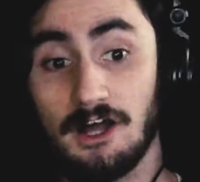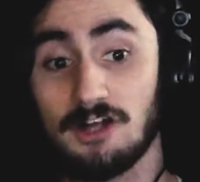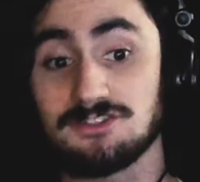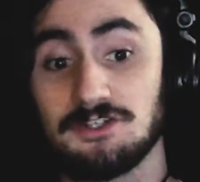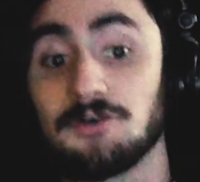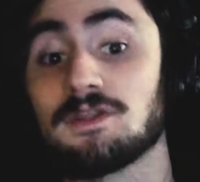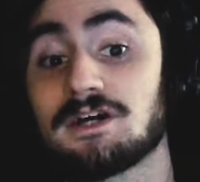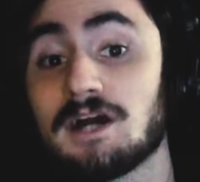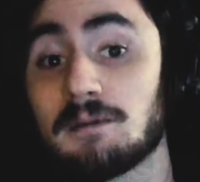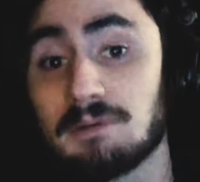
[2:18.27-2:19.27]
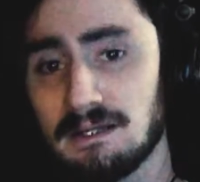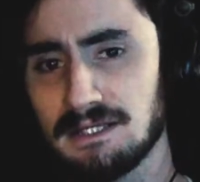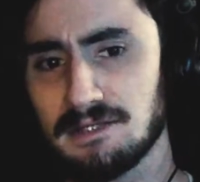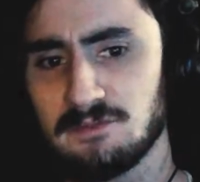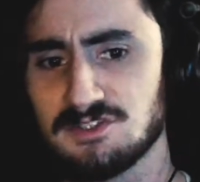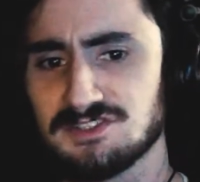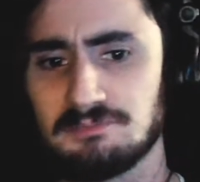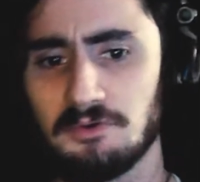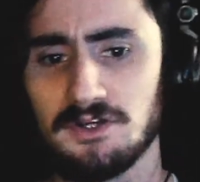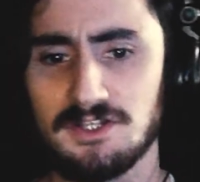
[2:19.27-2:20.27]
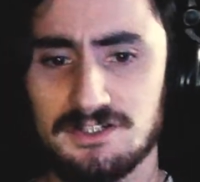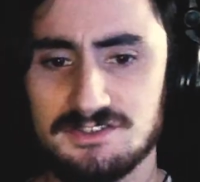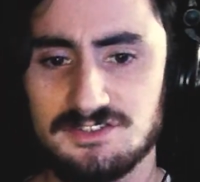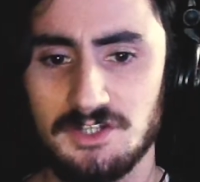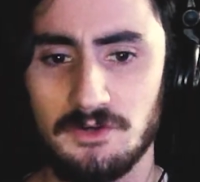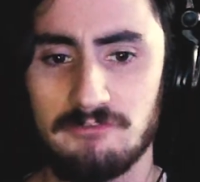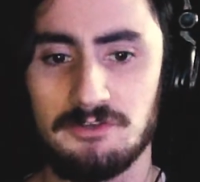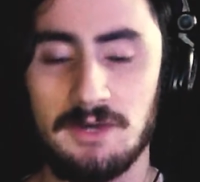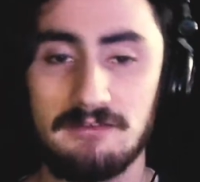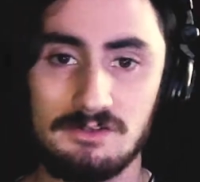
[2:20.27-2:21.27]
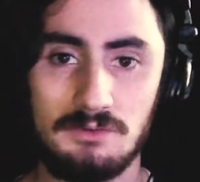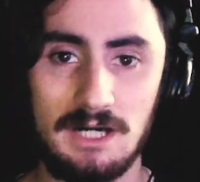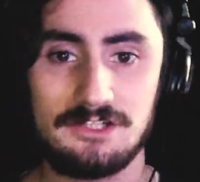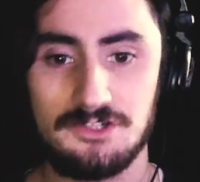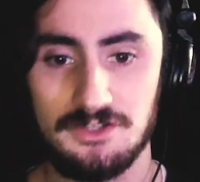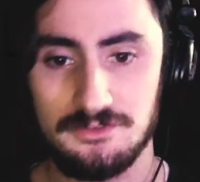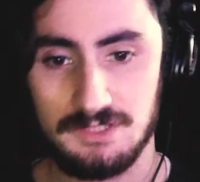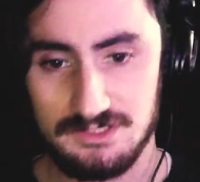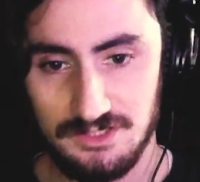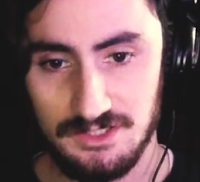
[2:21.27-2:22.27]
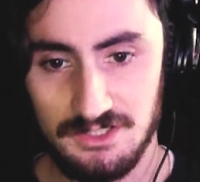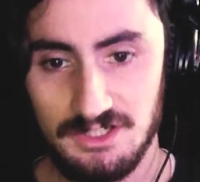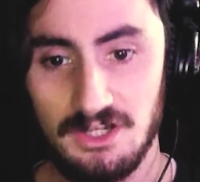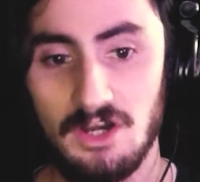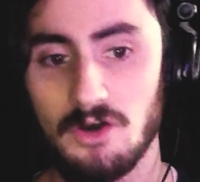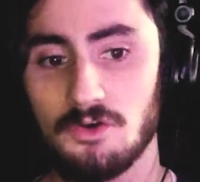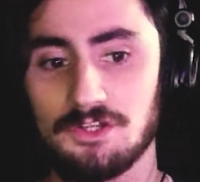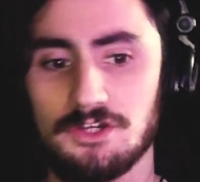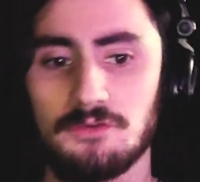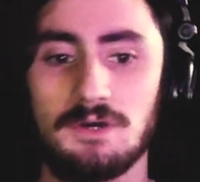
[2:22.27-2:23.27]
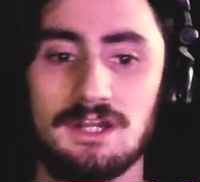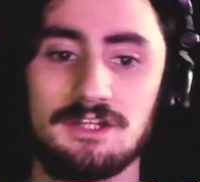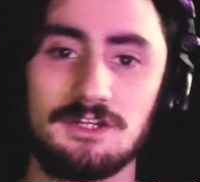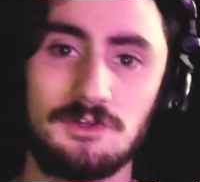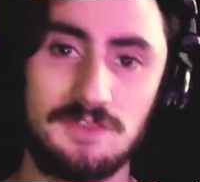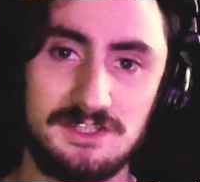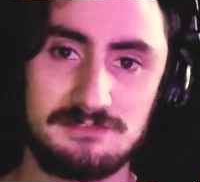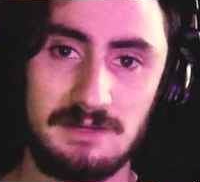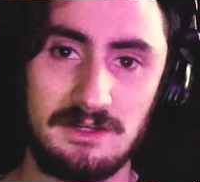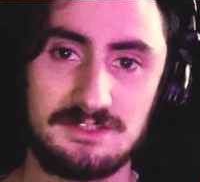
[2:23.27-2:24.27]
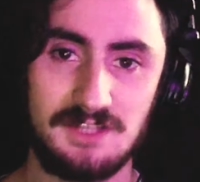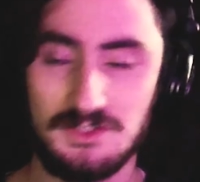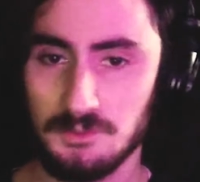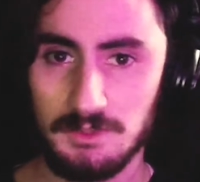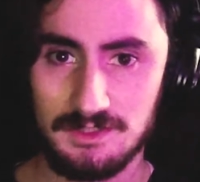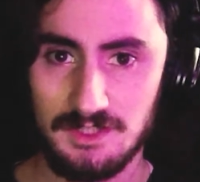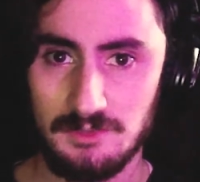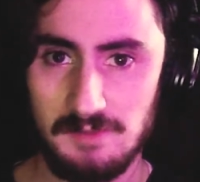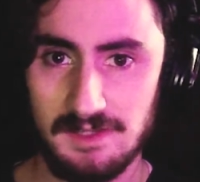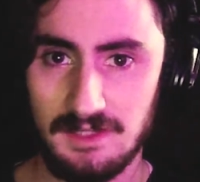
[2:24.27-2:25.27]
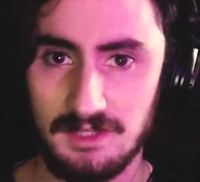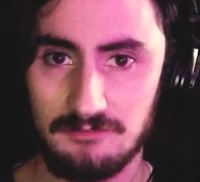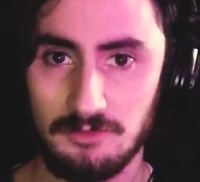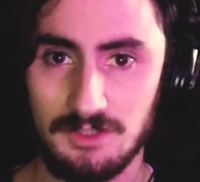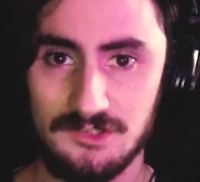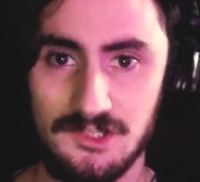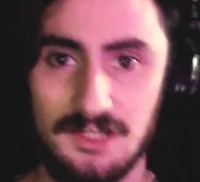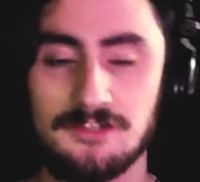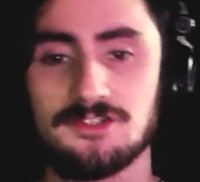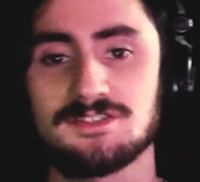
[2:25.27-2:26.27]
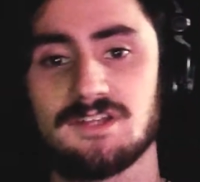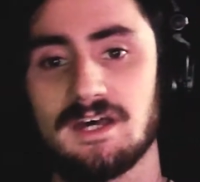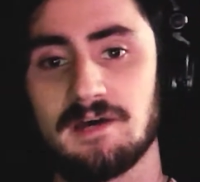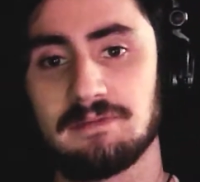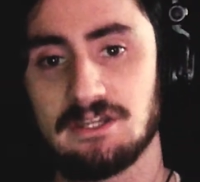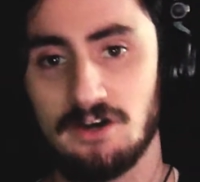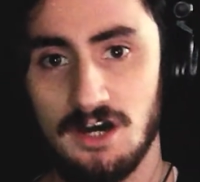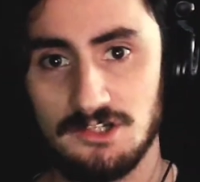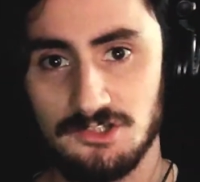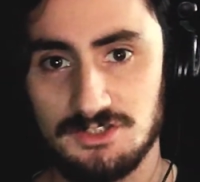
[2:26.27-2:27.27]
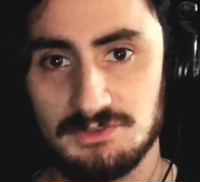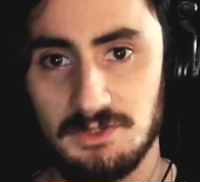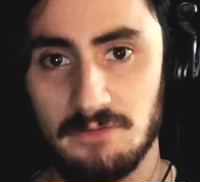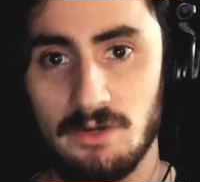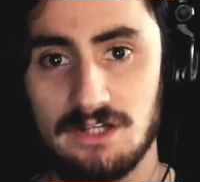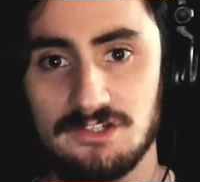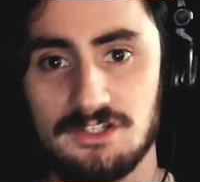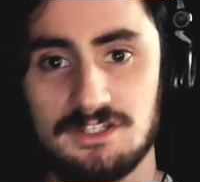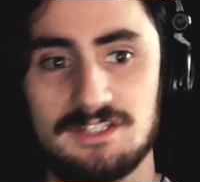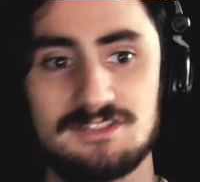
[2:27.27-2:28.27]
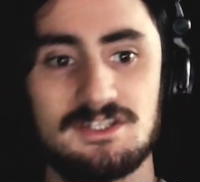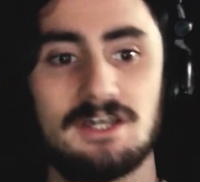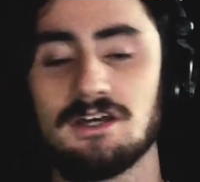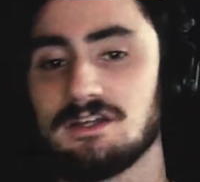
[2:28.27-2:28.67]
Also, there are probably going to be spoilers, so if you haven't watched The Return, or you don't want to know things about his other work that you may not have watched yet, just be cautious while watching this.